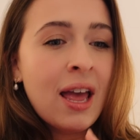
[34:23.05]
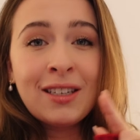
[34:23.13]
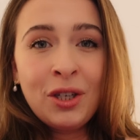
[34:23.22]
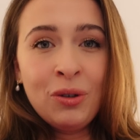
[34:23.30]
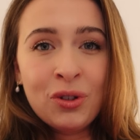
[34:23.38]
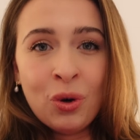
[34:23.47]
As
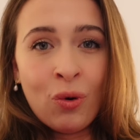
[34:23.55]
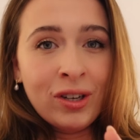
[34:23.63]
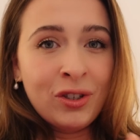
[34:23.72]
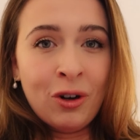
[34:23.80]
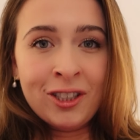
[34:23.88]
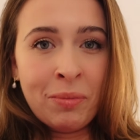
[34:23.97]
you saw, it's
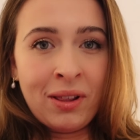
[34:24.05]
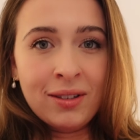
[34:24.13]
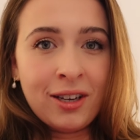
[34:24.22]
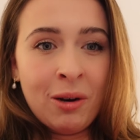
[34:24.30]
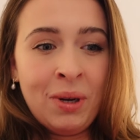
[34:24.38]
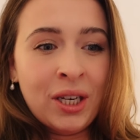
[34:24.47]
not something that's
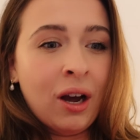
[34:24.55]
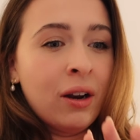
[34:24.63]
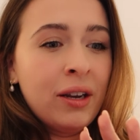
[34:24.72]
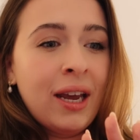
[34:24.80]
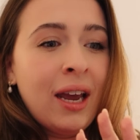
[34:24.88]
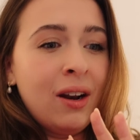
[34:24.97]
gonna be
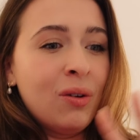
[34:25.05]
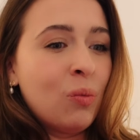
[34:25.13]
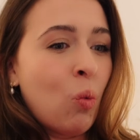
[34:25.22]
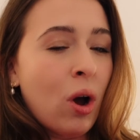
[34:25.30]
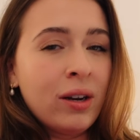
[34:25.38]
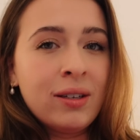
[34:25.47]
done in
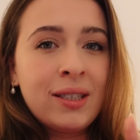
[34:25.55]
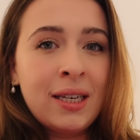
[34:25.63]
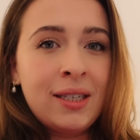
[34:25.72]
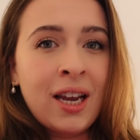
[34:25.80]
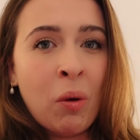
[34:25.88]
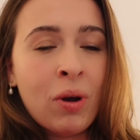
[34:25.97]
one
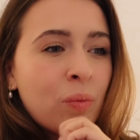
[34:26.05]
sitting. We're